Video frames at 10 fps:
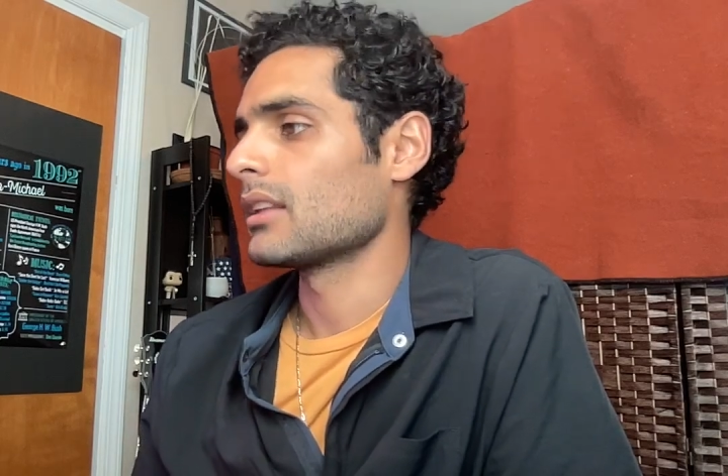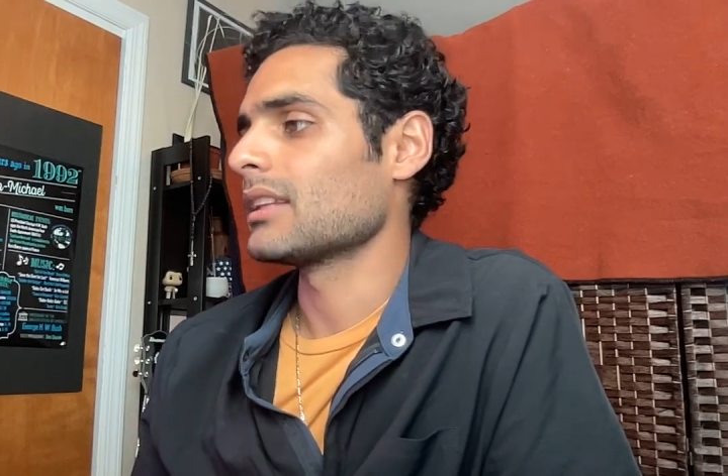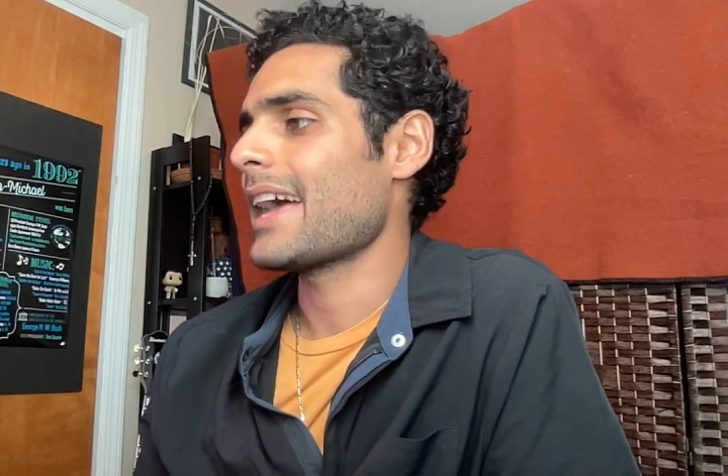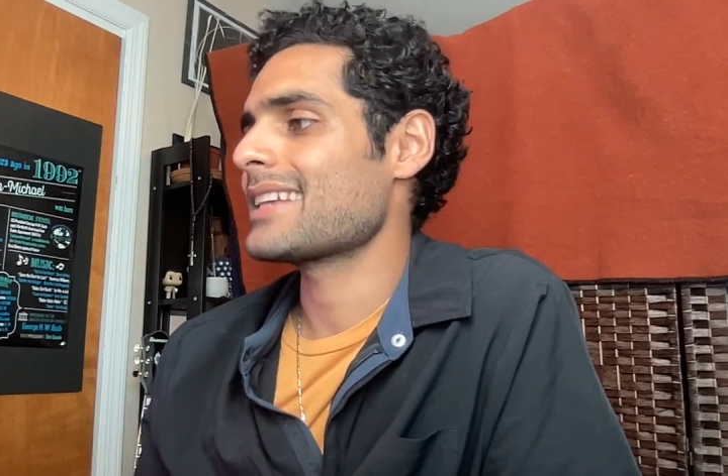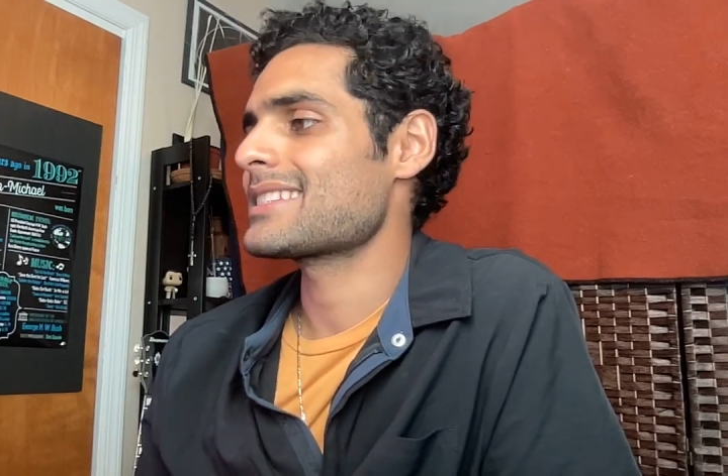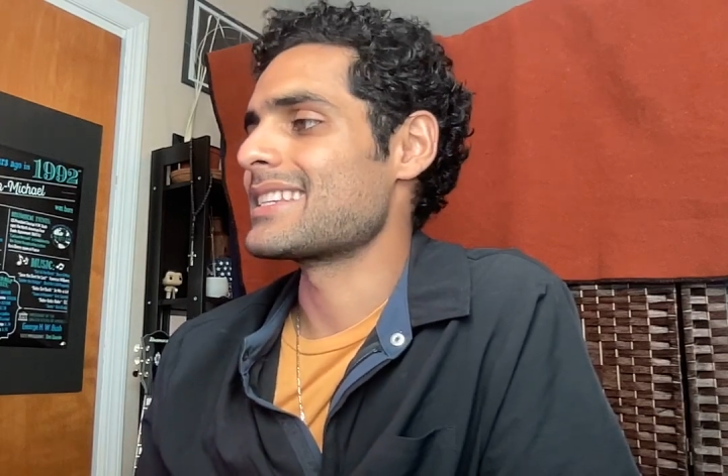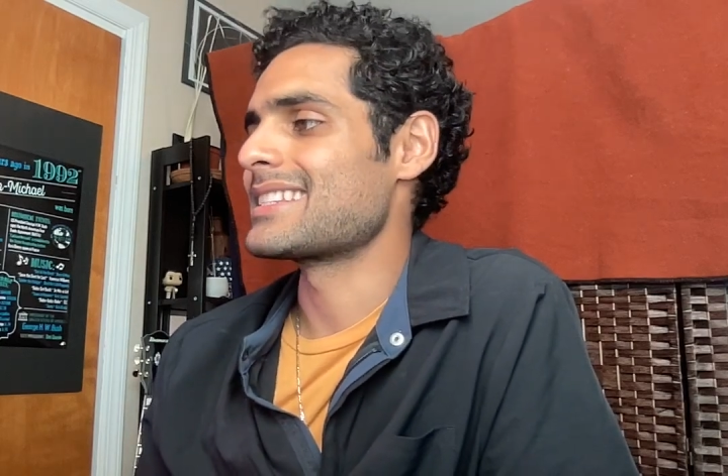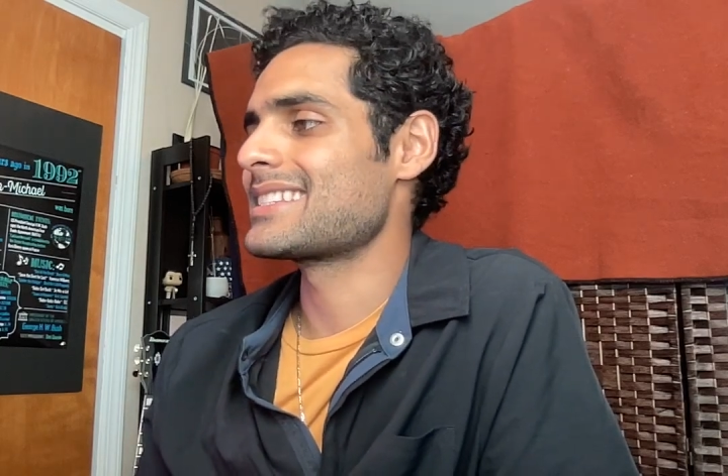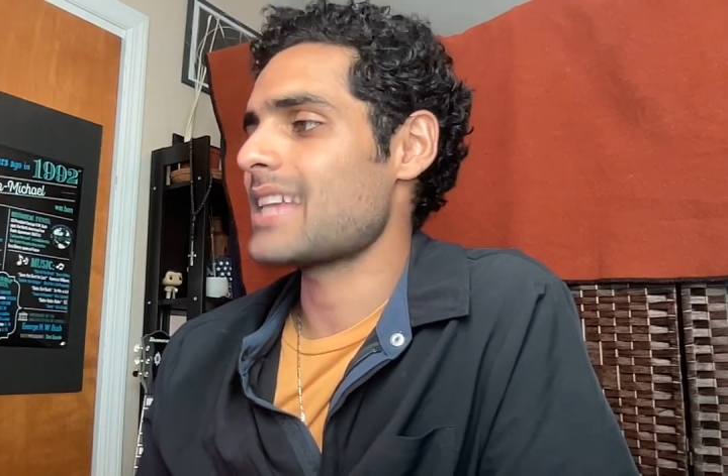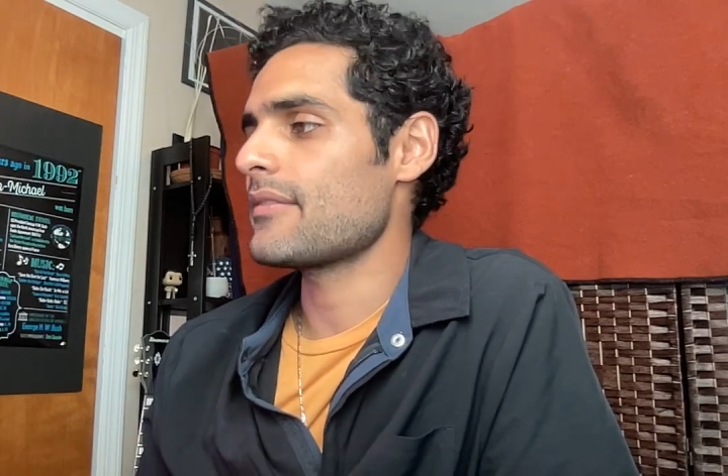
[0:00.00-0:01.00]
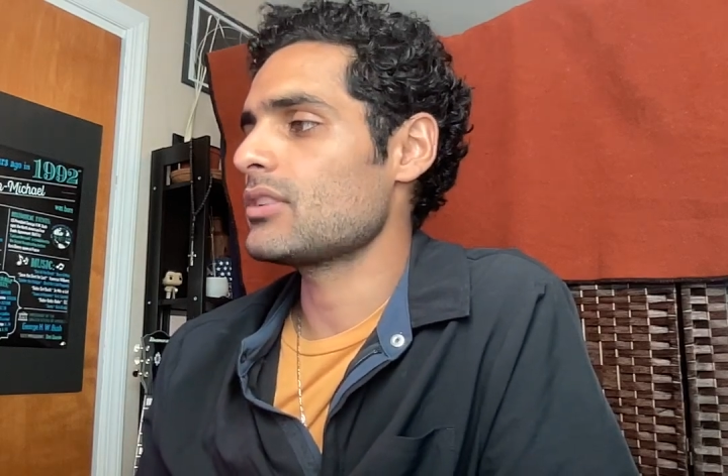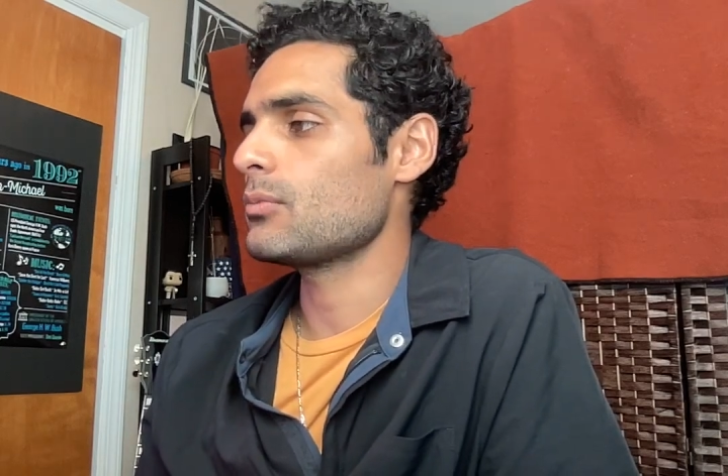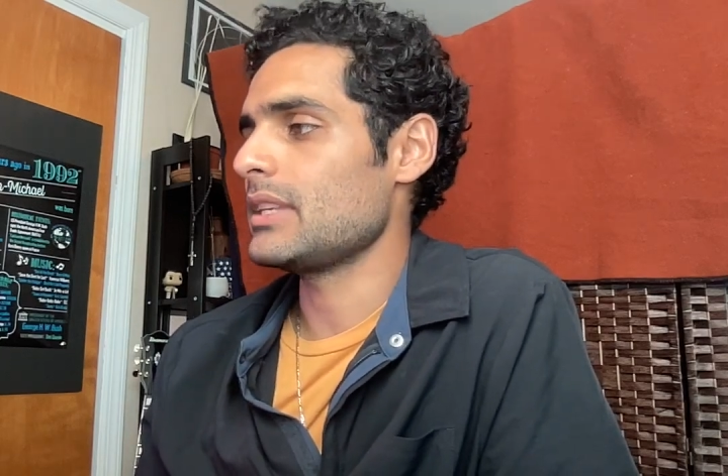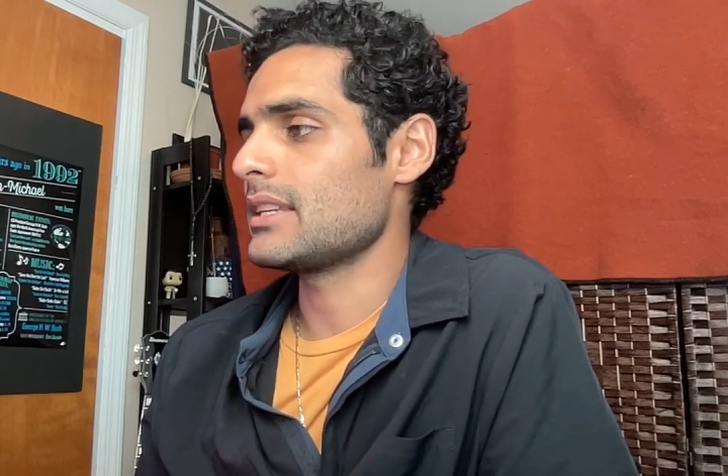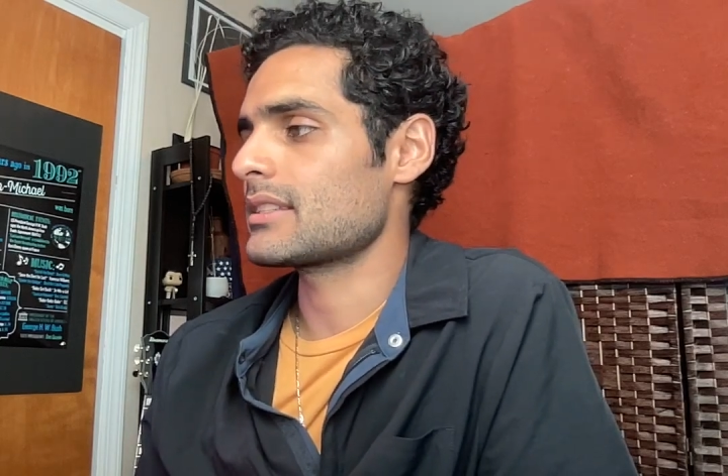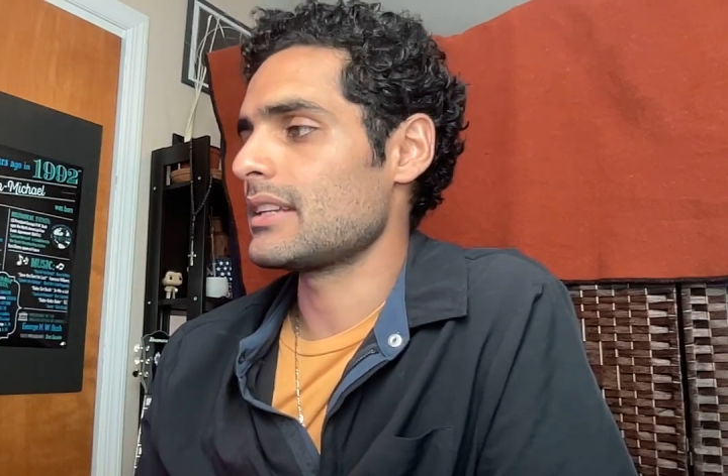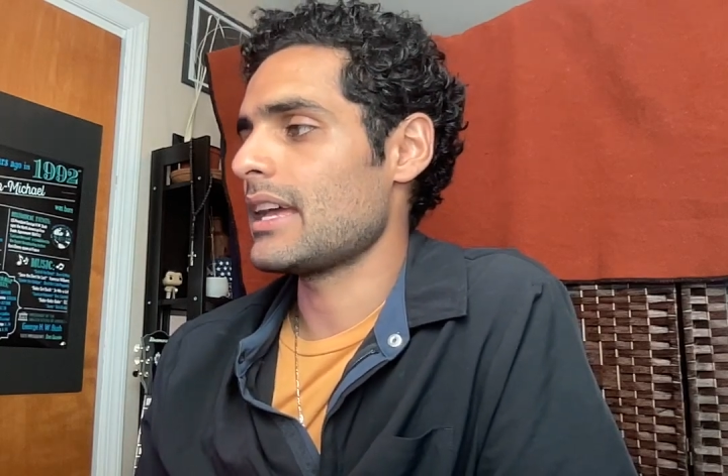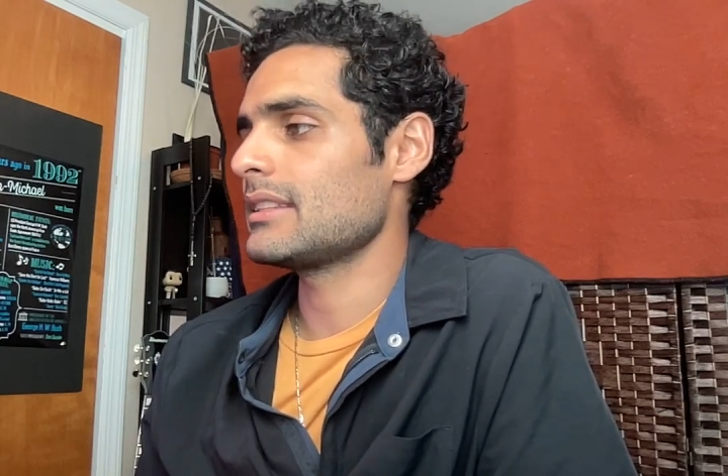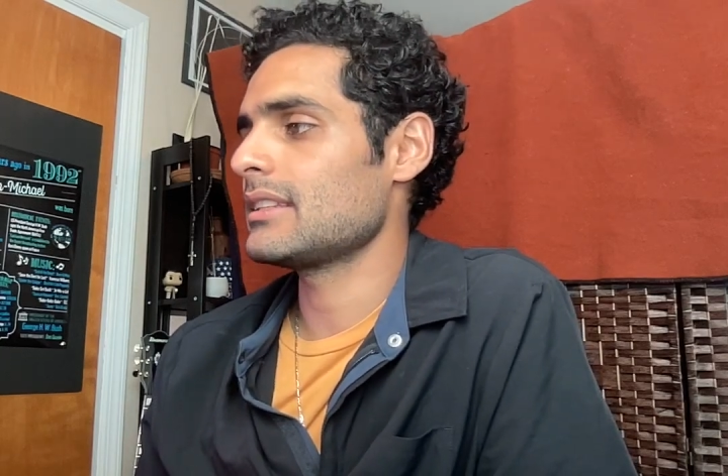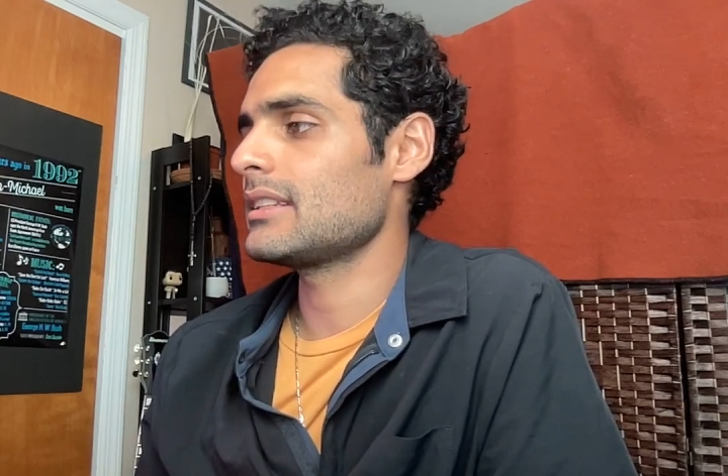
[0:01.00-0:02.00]
lasted seven weeks and
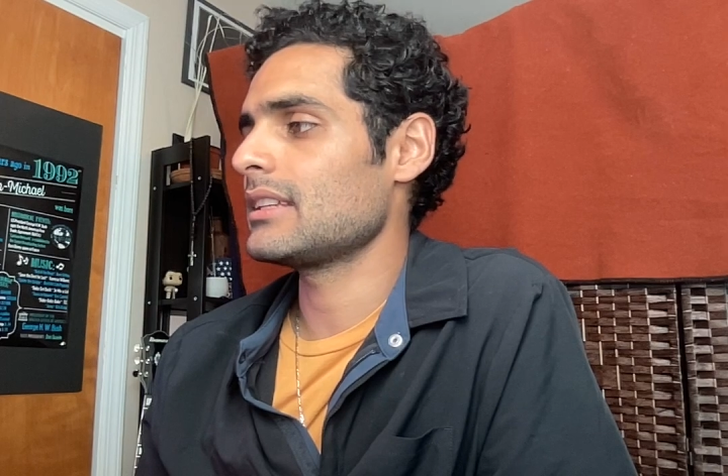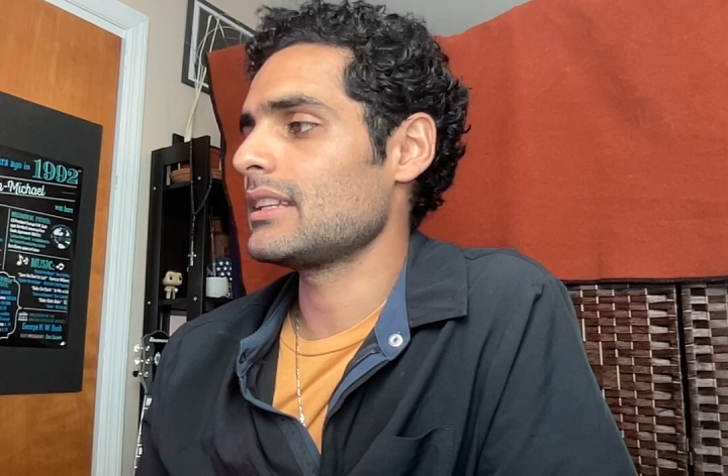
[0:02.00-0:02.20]
ended